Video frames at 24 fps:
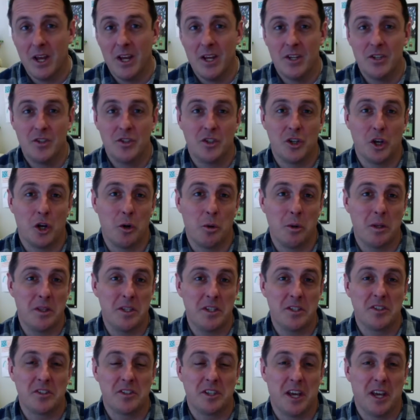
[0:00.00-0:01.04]
So in
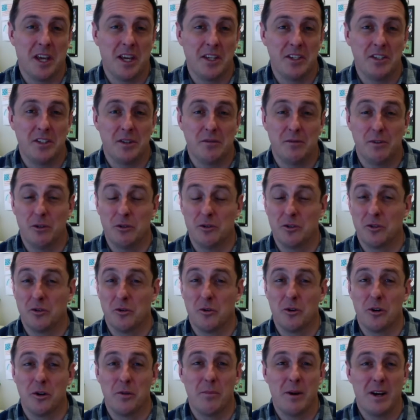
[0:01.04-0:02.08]
this case, if you
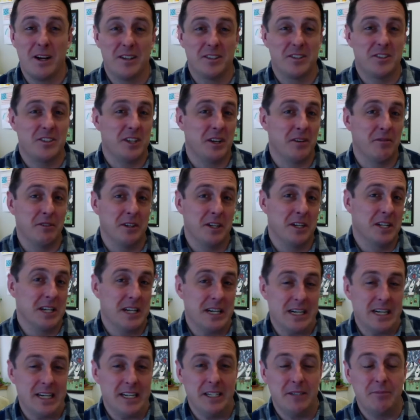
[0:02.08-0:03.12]
scored about
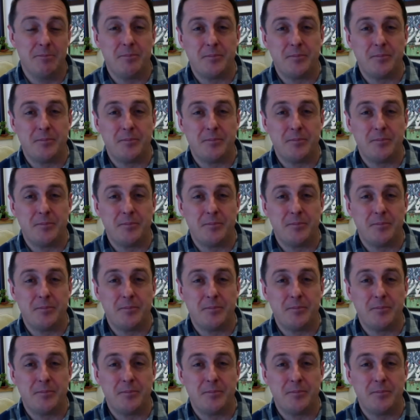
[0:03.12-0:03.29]
79%